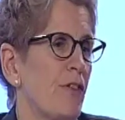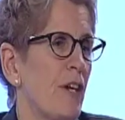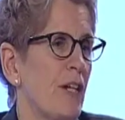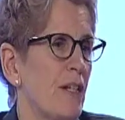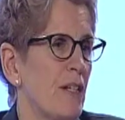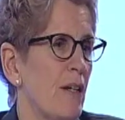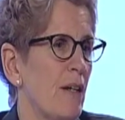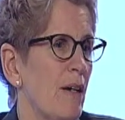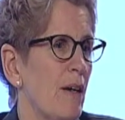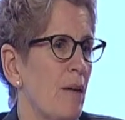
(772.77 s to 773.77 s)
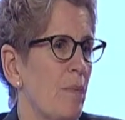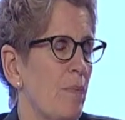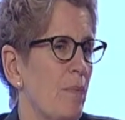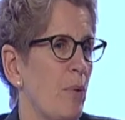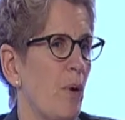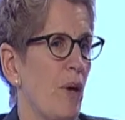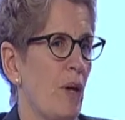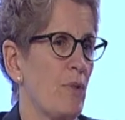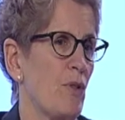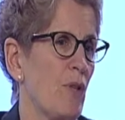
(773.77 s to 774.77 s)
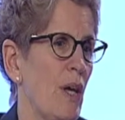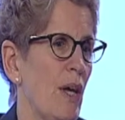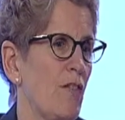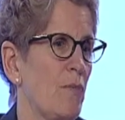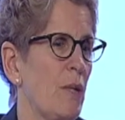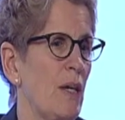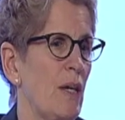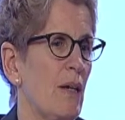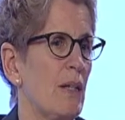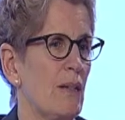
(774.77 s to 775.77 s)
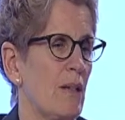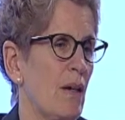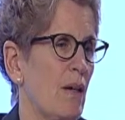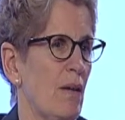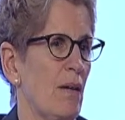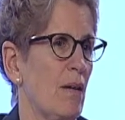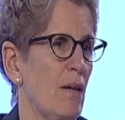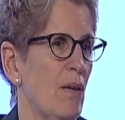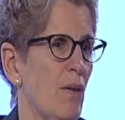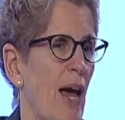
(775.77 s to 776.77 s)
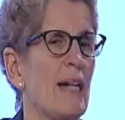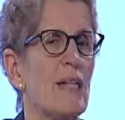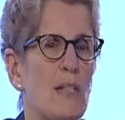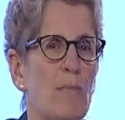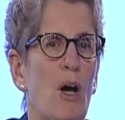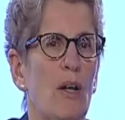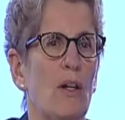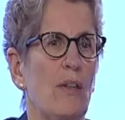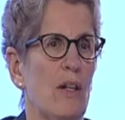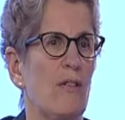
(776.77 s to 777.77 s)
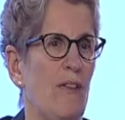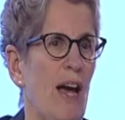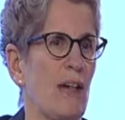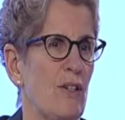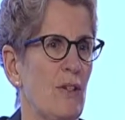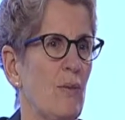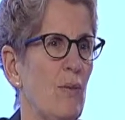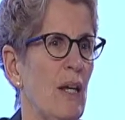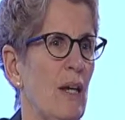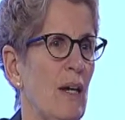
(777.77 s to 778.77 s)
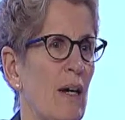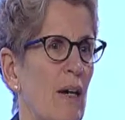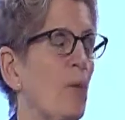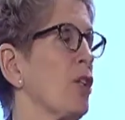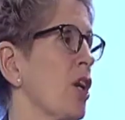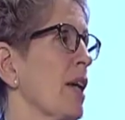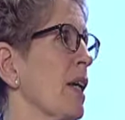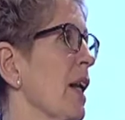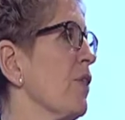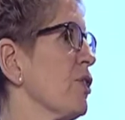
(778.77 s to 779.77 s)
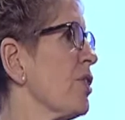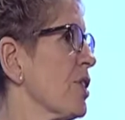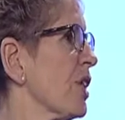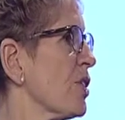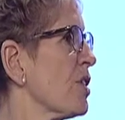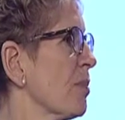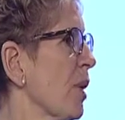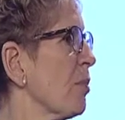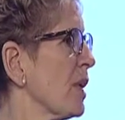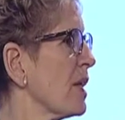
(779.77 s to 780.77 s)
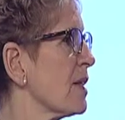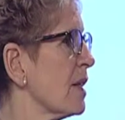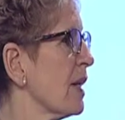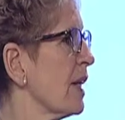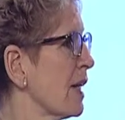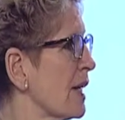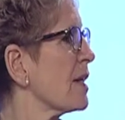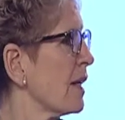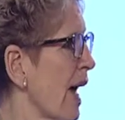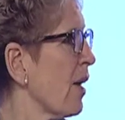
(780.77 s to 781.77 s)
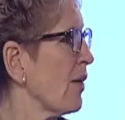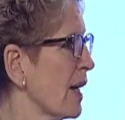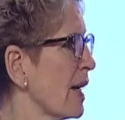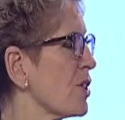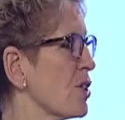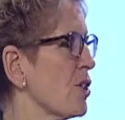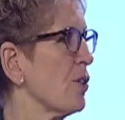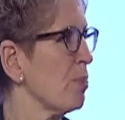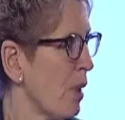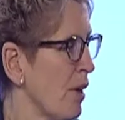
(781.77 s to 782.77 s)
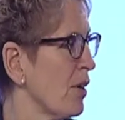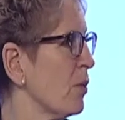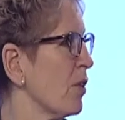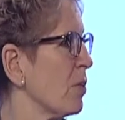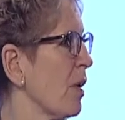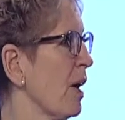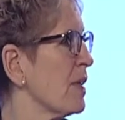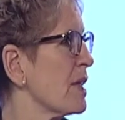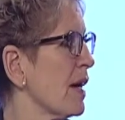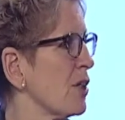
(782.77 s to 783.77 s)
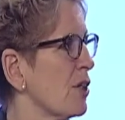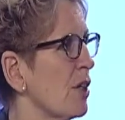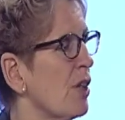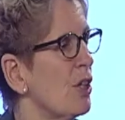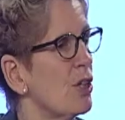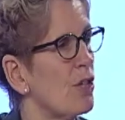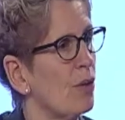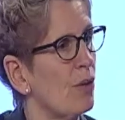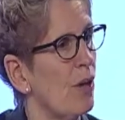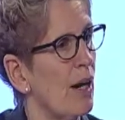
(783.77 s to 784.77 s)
financing um, program, so the AFP is the, you know, that is the model that in fact we, uh, we're talking in other jurisdictions about because it, it is allowing us to partner with the private sector to,